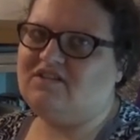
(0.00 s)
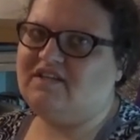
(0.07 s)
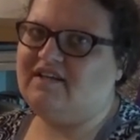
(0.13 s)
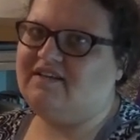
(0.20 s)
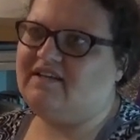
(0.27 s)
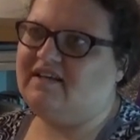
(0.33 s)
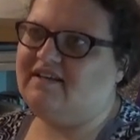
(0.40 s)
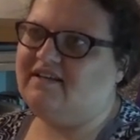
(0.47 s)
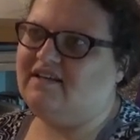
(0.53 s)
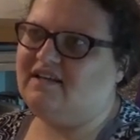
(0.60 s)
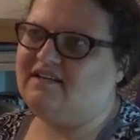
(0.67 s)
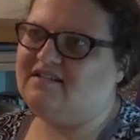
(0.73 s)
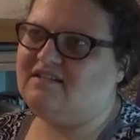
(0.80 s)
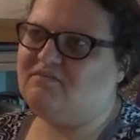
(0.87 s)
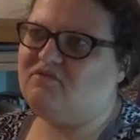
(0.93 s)
and then uh,
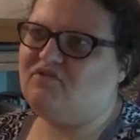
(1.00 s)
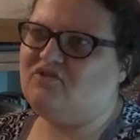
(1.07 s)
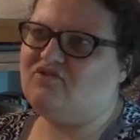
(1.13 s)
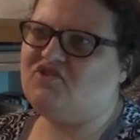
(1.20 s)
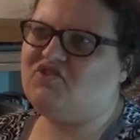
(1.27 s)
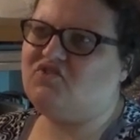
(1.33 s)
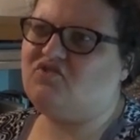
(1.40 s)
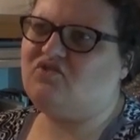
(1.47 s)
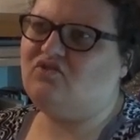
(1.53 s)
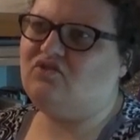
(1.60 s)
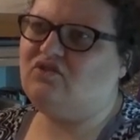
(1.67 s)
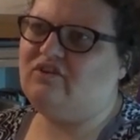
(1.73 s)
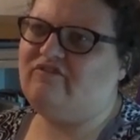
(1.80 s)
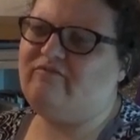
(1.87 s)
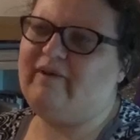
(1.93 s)
some of her
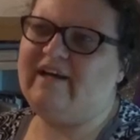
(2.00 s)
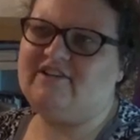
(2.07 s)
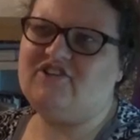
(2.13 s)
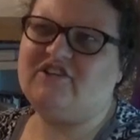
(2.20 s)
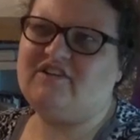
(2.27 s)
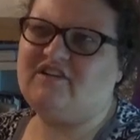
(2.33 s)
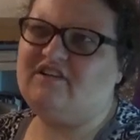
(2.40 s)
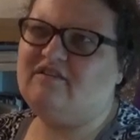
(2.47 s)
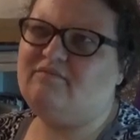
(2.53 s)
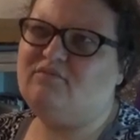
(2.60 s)
Circle of Magic uh,